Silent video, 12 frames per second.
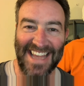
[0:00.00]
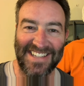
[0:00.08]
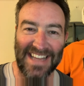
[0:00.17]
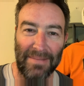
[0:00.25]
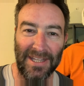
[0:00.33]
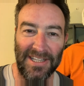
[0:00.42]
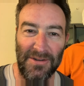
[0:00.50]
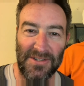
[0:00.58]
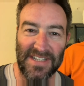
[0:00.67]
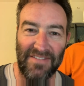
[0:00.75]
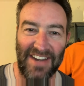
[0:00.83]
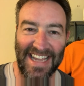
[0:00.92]

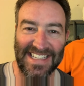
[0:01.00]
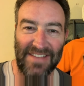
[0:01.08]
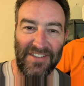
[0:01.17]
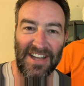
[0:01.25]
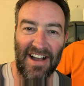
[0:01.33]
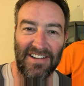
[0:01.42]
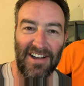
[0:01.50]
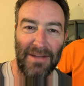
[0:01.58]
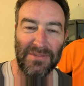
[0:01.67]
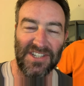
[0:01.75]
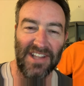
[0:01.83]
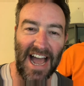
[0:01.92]

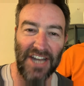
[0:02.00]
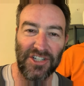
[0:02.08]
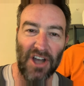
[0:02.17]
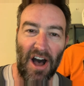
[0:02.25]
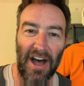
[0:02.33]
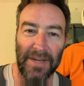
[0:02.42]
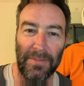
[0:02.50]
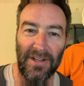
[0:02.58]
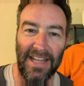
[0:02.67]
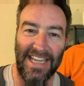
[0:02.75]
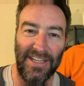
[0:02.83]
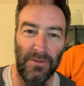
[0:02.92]

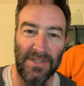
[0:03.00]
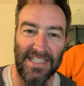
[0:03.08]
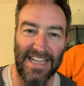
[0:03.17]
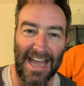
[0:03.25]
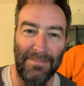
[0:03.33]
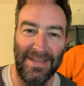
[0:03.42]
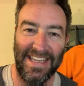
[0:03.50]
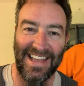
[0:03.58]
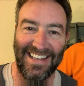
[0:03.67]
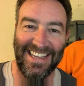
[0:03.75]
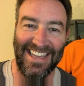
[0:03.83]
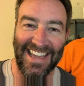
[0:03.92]
sw7x7.com/audible,
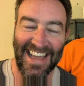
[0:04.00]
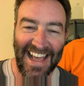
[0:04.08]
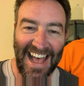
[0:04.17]
A-U-D-I-B-L-E.